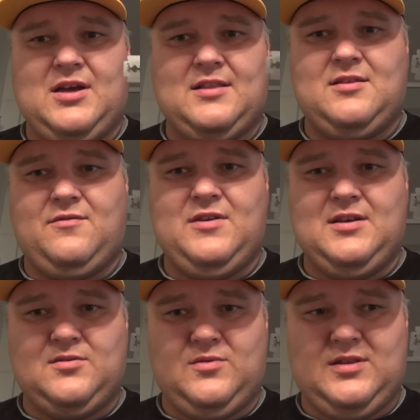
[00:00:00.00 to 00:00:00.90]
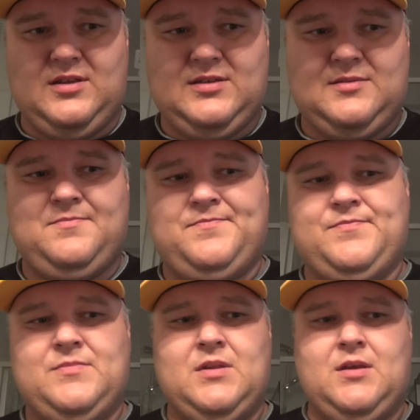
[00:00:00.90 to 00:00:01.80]
cut their fingers with this.
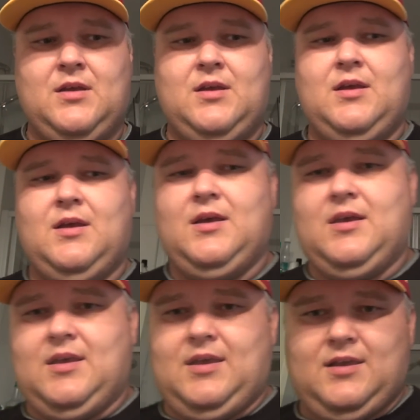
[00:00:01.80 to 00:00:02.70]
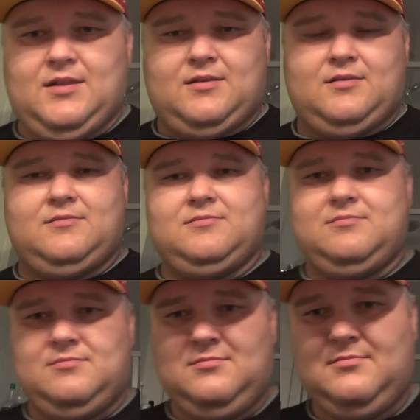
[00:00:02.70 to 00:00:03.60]
And
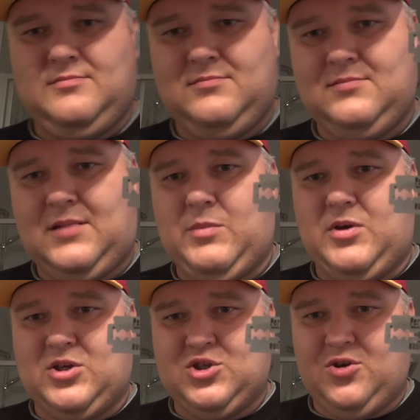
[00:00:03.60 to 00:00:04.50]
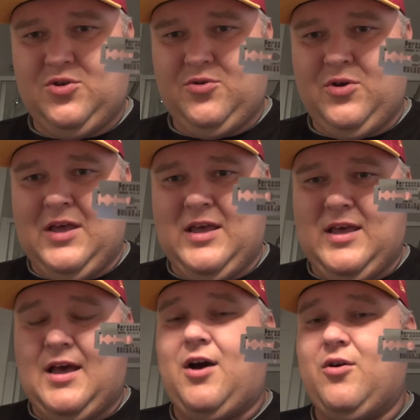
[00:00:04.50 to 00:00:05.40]
I'm gonna show you
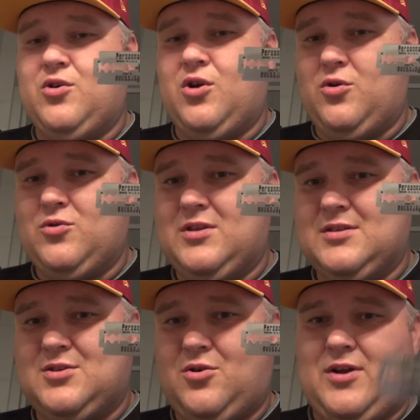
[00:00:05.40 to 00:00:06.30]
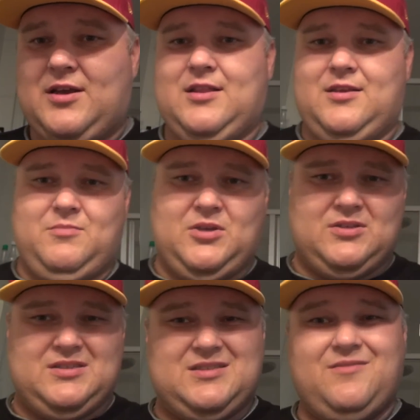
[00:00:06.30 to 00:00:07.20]
how you load this correctly,
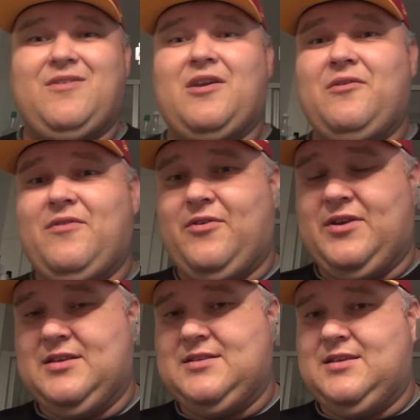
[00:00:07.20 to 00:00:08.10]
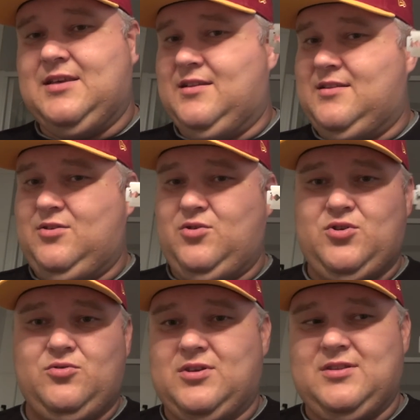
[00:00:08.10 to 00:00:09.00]
because it's very easy and you
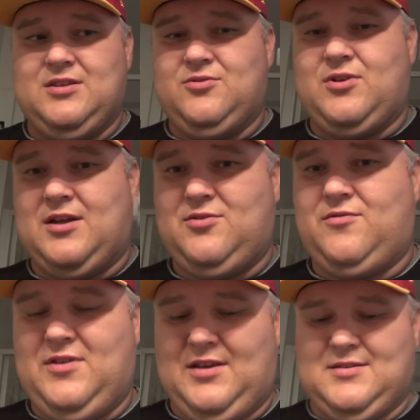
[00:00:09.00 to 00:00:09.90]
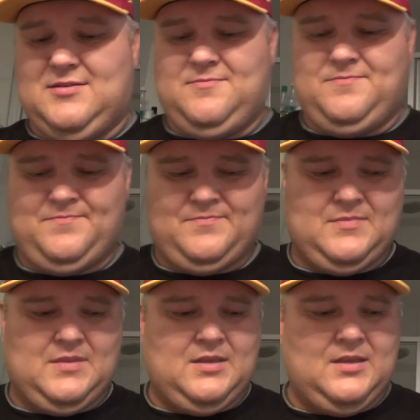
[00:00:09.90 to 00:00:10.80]
do not need to cut your fingers.
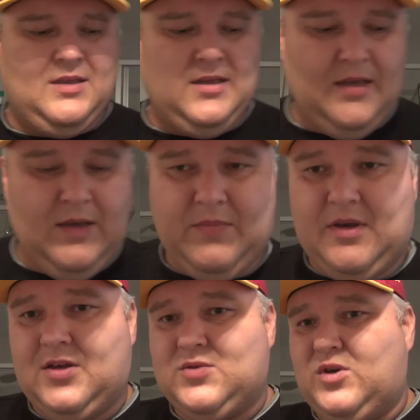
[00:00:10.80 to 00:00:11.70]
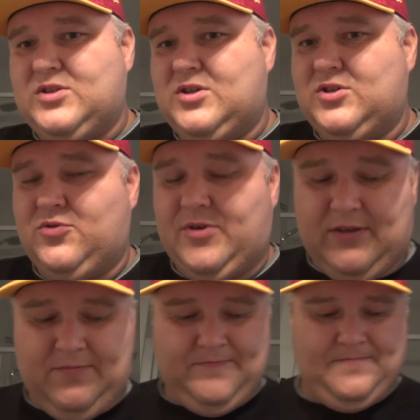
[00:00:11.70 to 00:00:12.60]
Because what you're
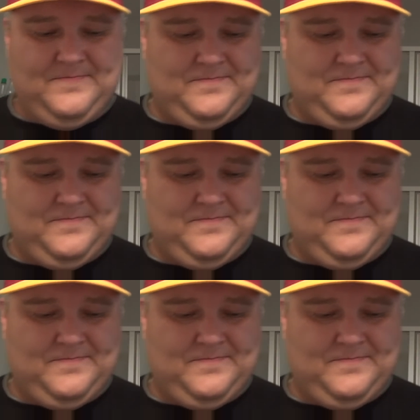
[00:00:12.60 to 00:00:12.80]
doing